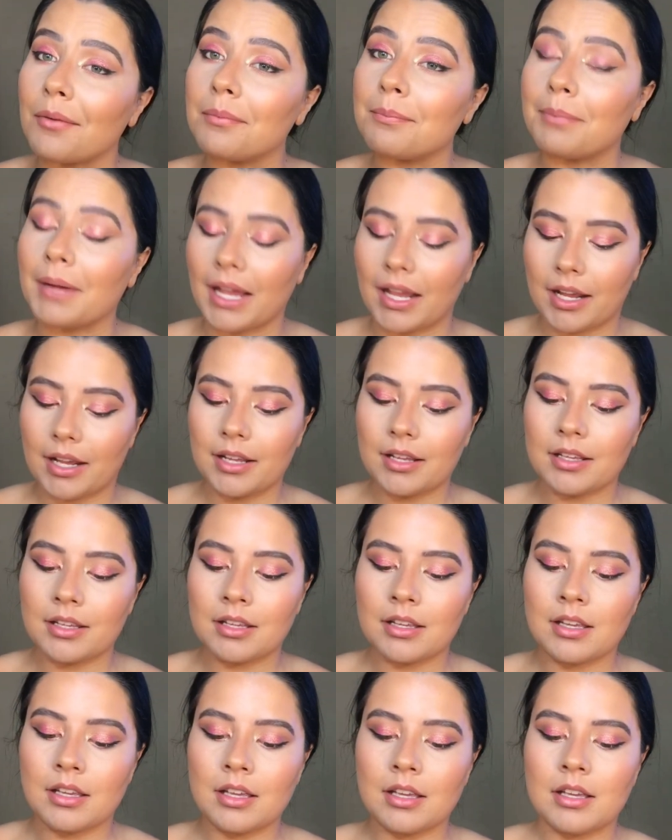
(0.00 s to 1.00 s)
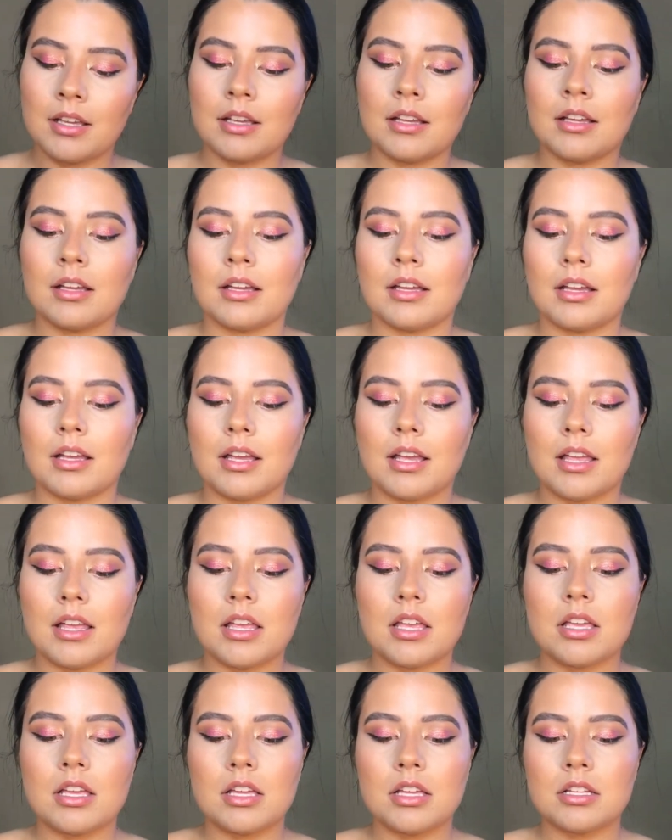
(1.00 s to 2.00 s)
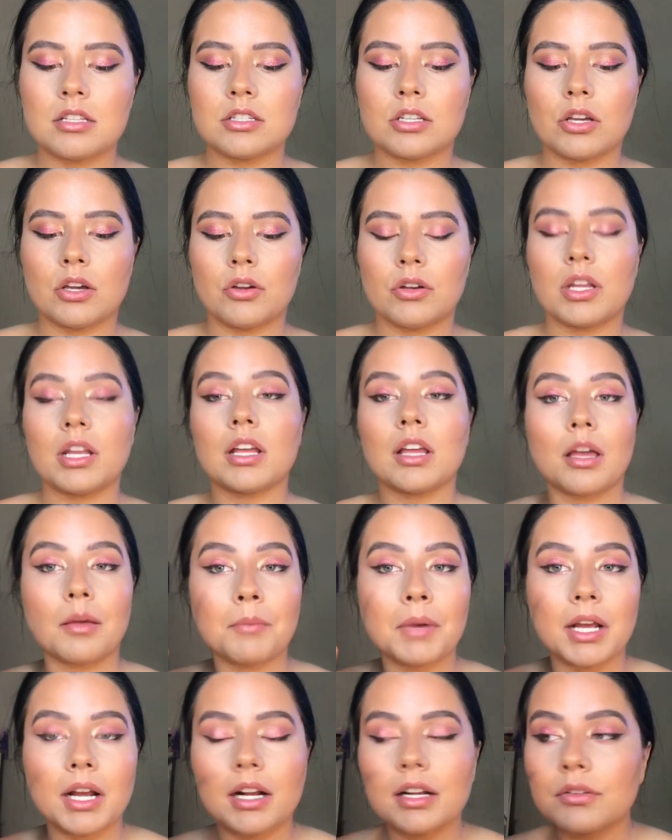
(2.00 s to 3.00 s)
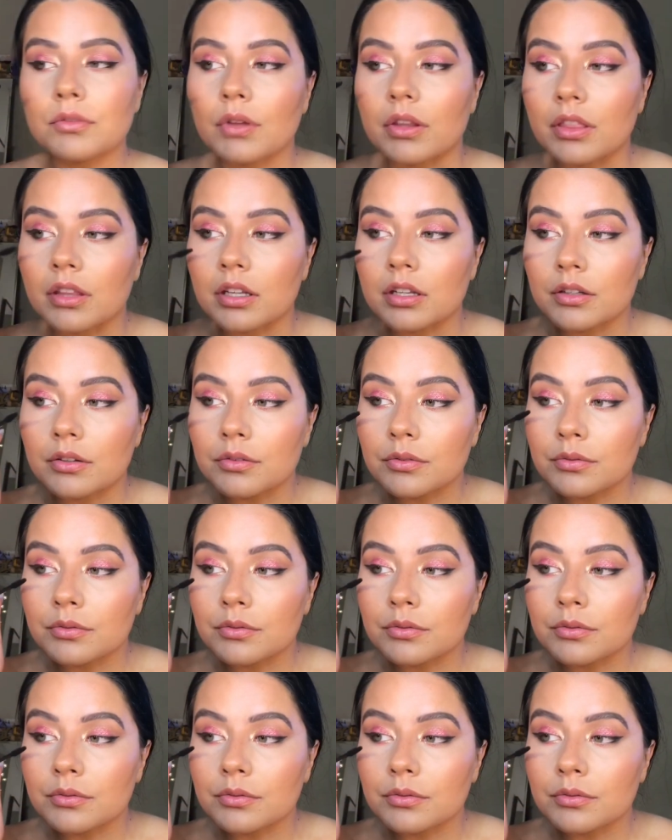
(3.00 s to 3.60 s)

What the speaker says: Bang and coating my eyes with it.